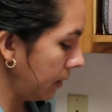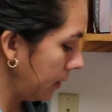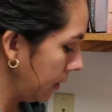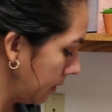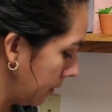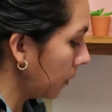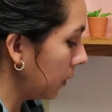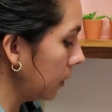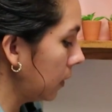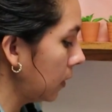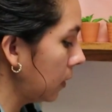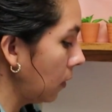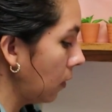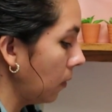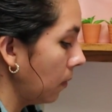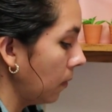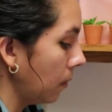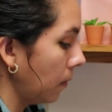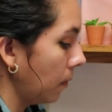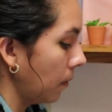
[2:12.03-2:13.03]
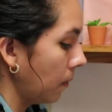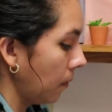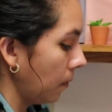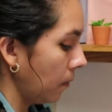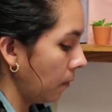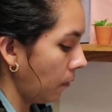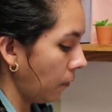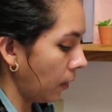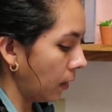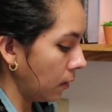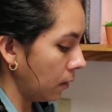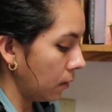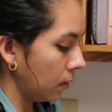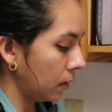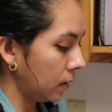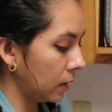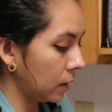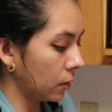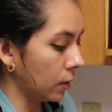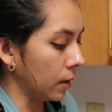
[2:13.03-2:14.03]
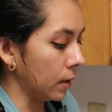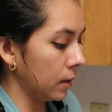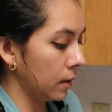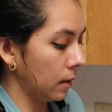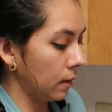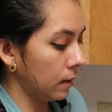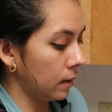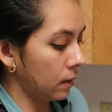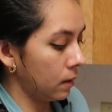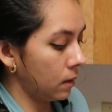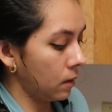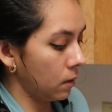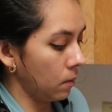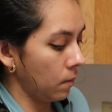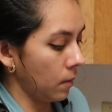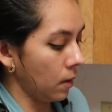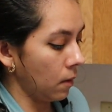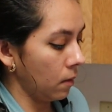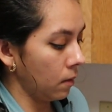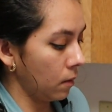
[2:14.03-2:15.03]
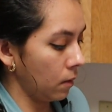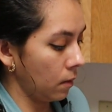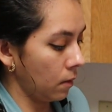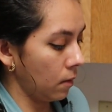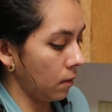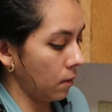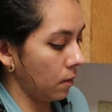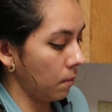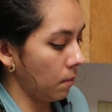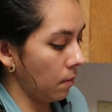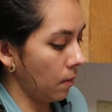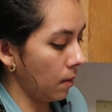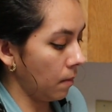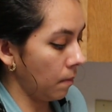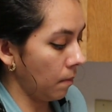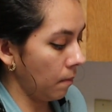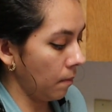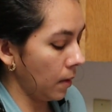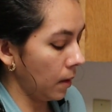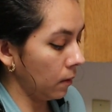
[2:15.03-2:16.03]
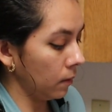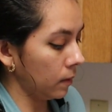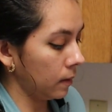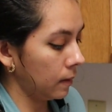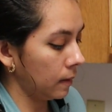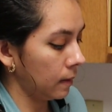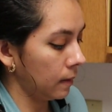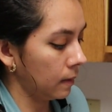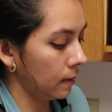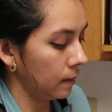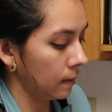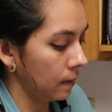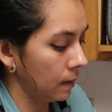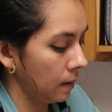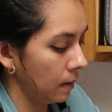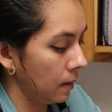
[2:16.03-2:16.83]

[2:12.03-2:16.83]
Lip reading: First you'll follow the instructions to melt your melts.